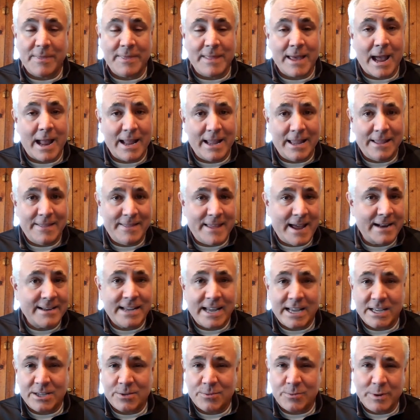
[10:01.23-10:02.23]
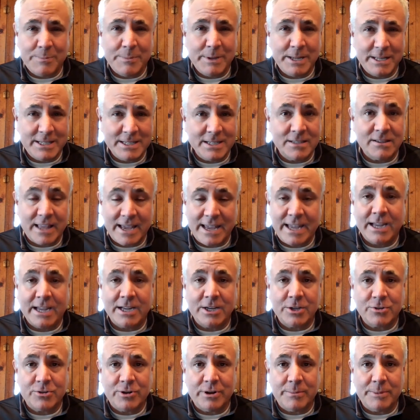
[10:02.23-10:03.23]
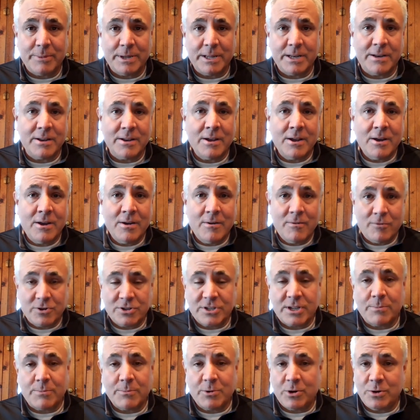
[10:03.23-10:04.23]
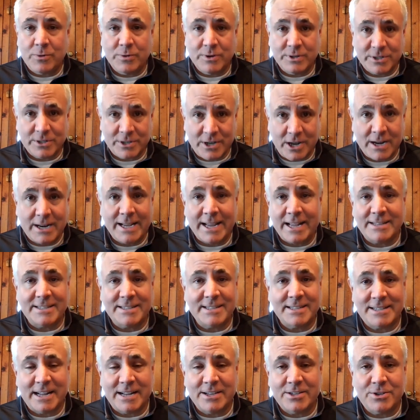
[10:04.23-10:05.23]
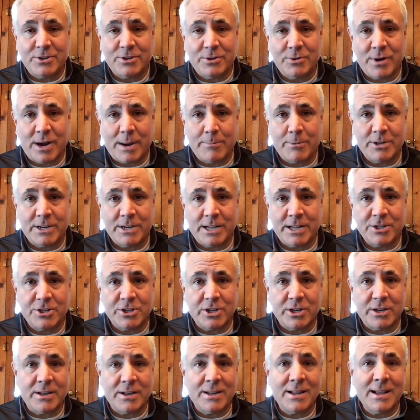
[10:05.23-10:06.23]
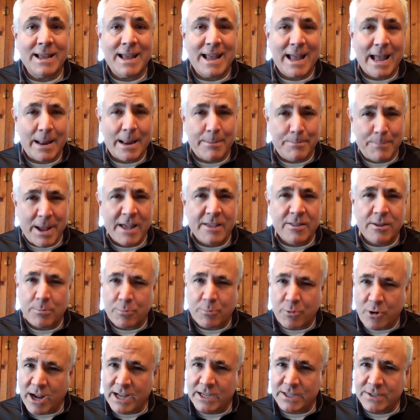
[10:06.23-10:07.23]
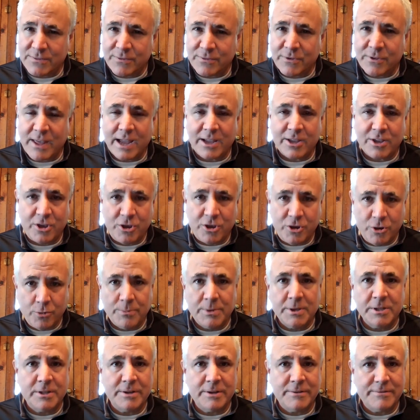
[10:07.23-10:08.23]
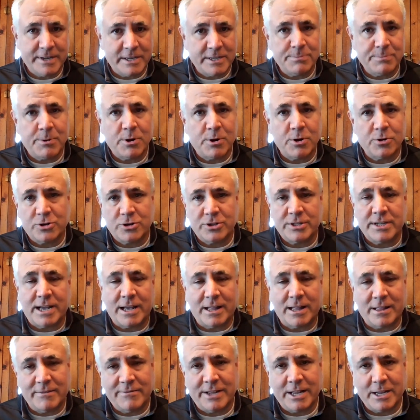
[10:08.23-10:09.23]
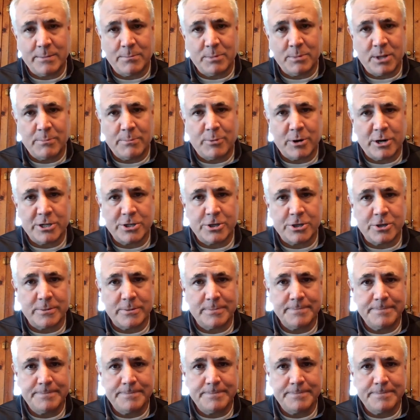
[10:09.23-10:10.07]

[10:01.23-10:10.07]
that in that case, we'd be delaying treatment for someone who is going to get stage 2 hypertension and pay the price for that cumulative exposure to elevated blood pressure.